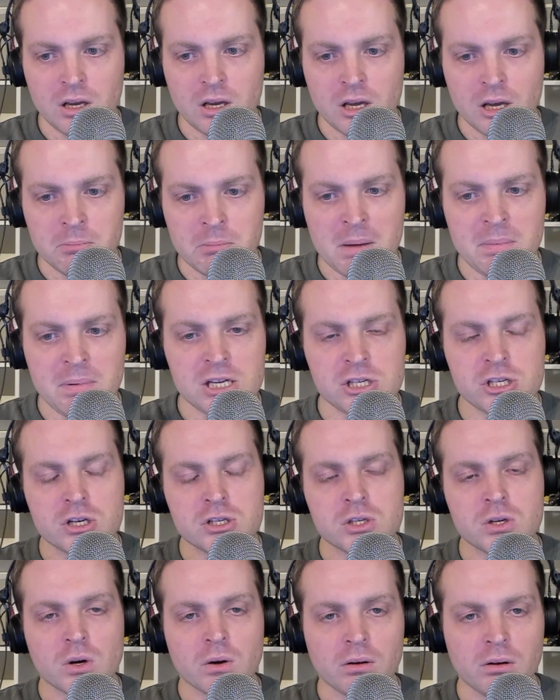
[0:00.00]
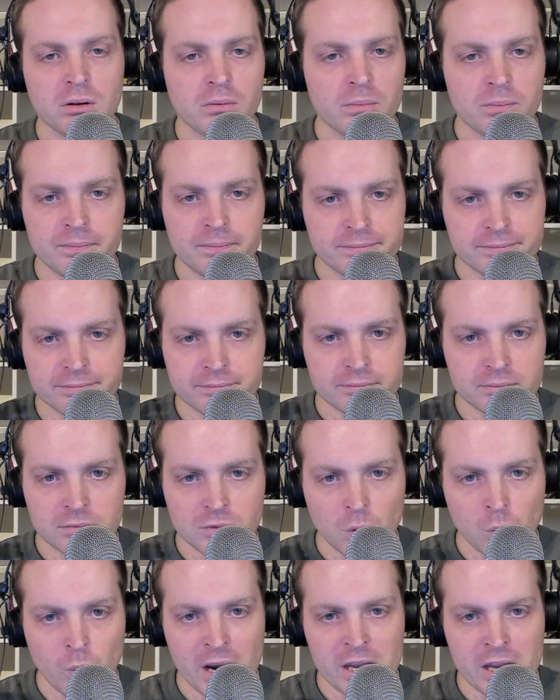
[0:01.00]
Maybe it's just a
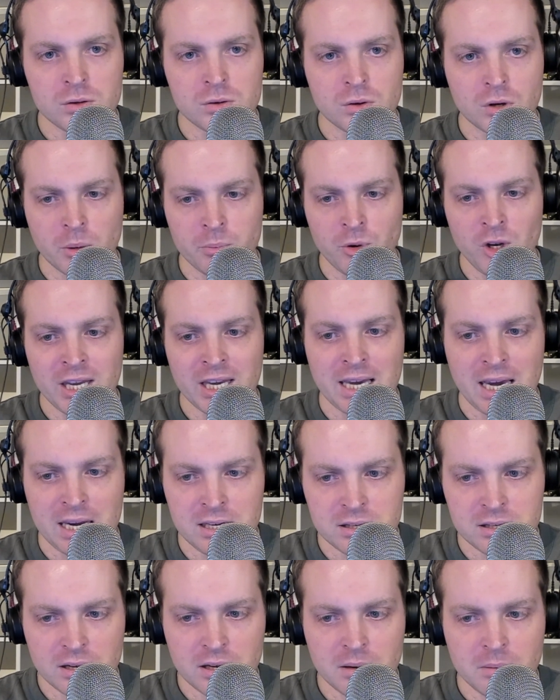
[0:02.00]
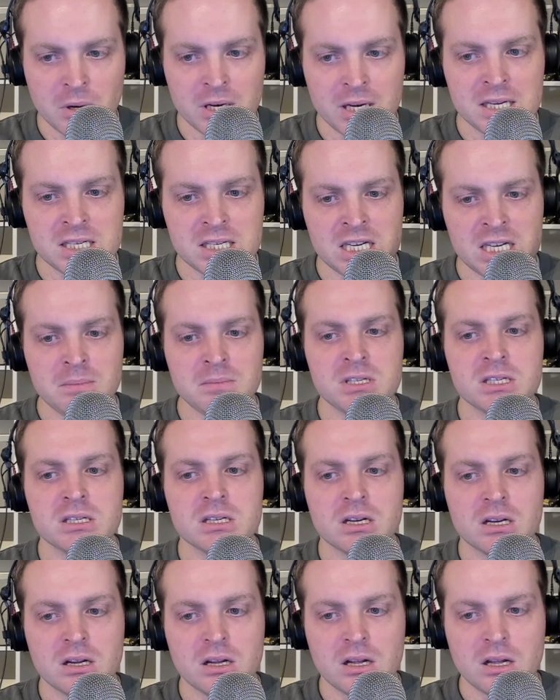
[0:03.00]
way to communicate, but it seems
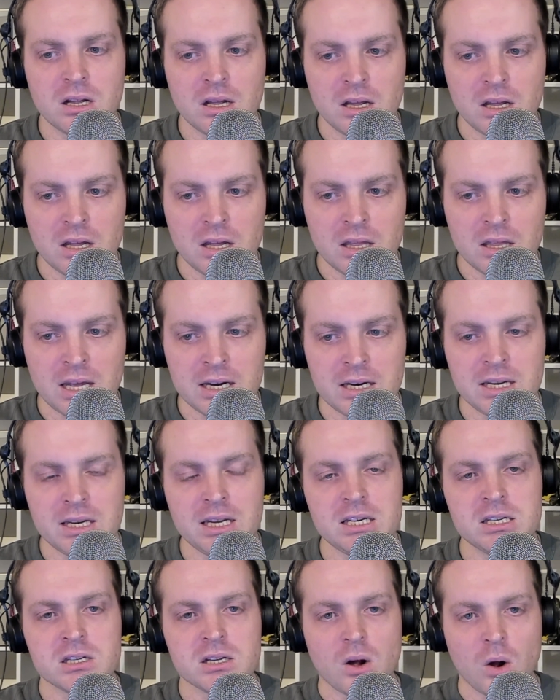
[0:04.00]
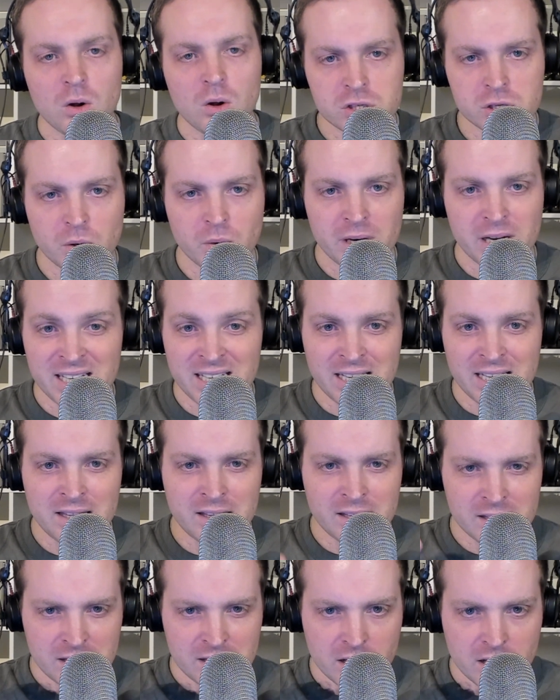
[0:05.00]
that it is also in
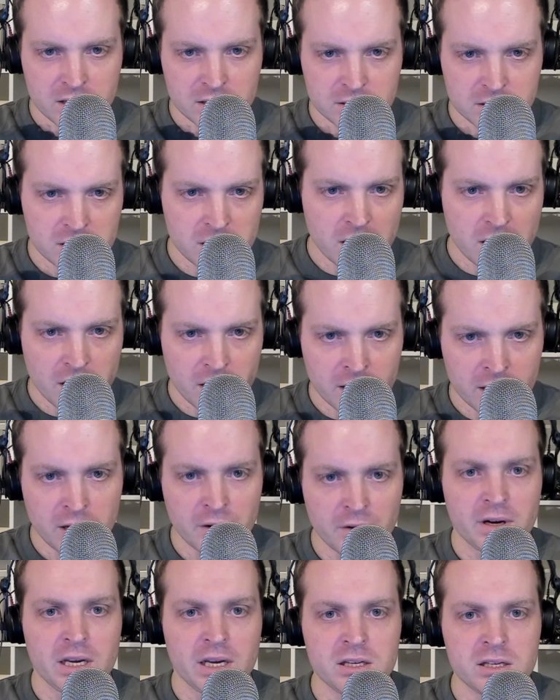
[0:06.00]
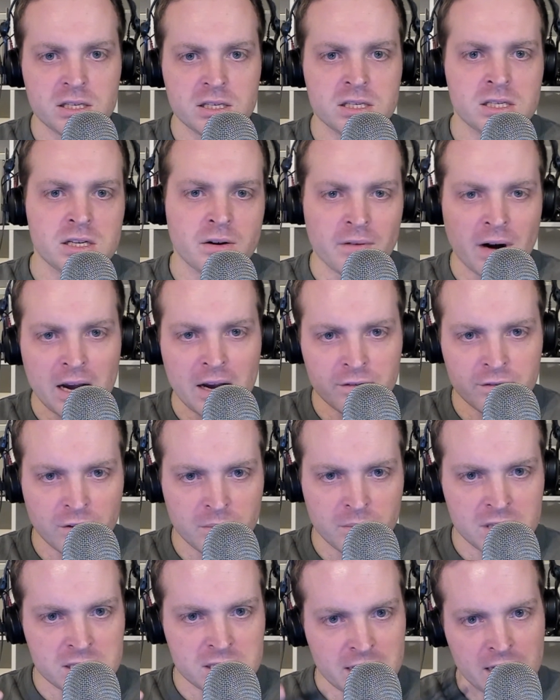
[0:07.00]
theory. It is derived from
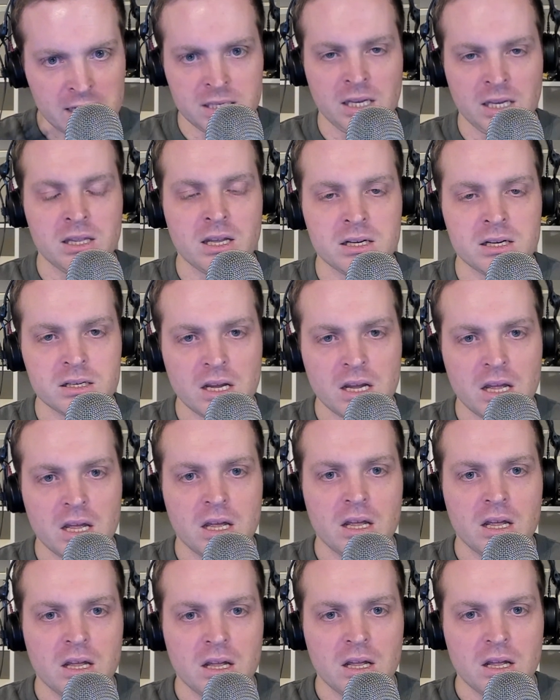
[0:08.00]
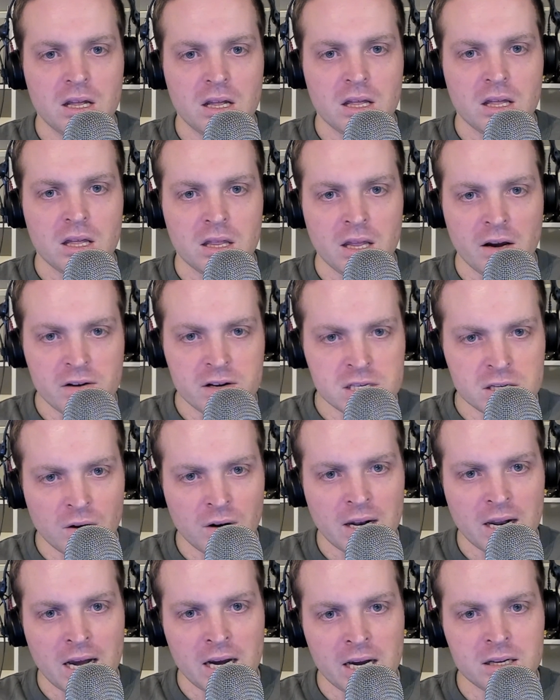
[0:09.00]
this idea that there is no
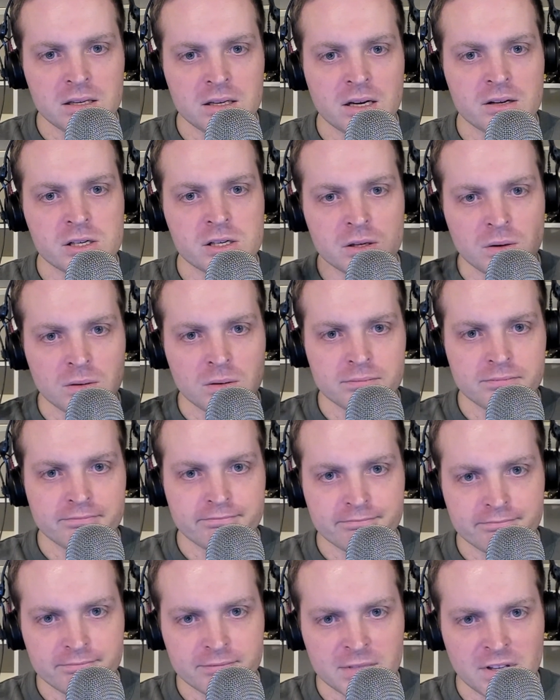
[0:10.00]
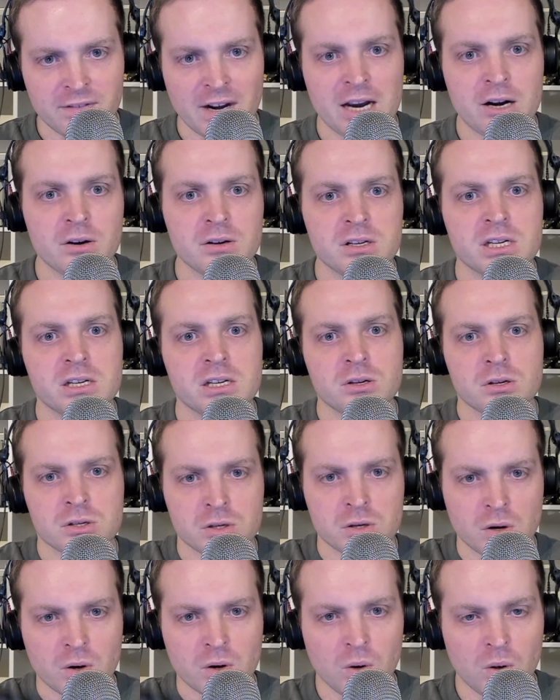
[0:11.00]
line, there is no dividers. It's a
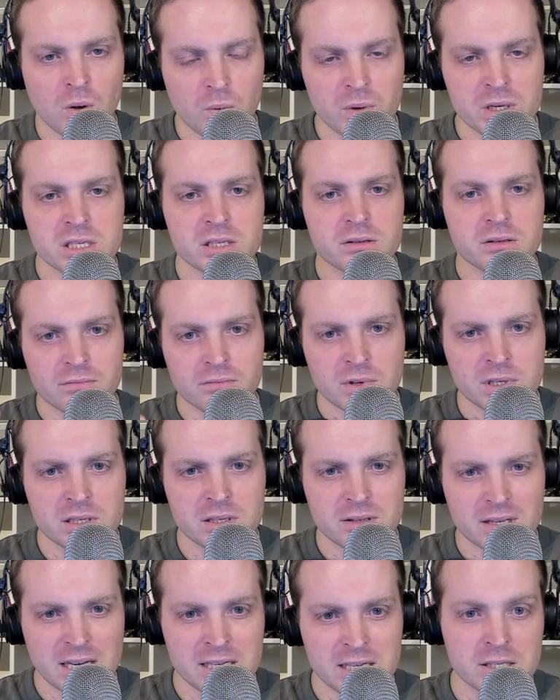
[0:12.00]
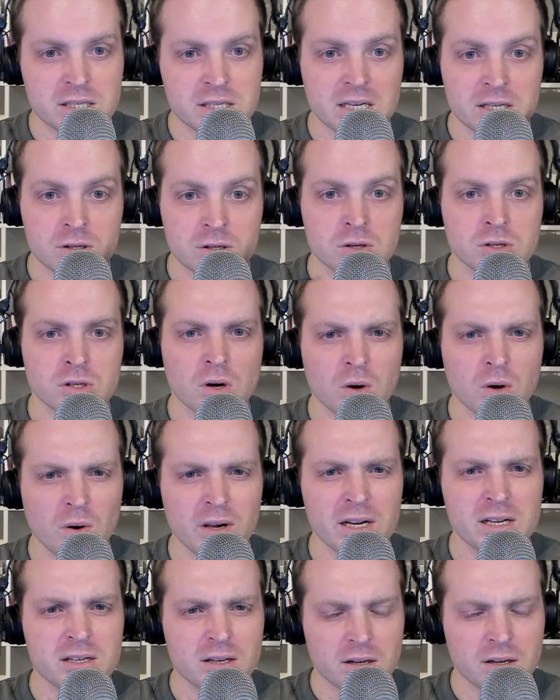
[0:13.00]
circle it's a circle.
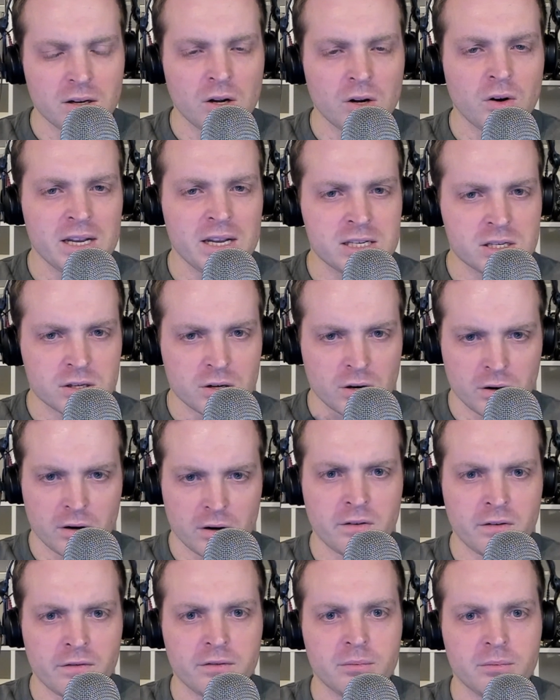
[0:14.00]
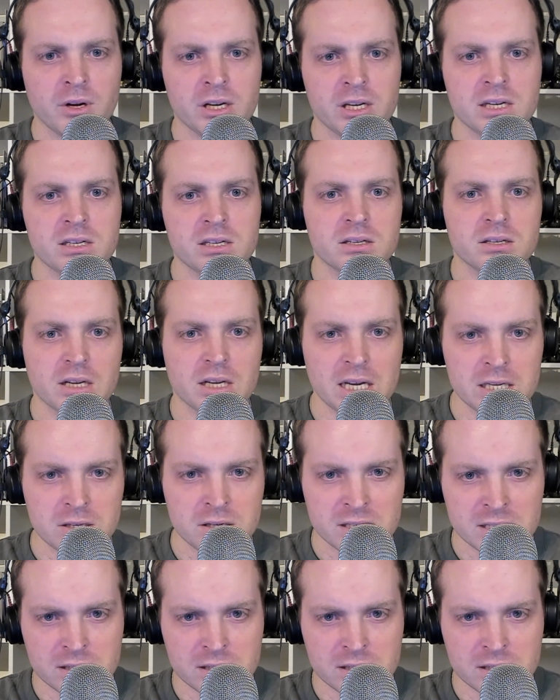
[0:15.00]
Not only it's curved, but it's a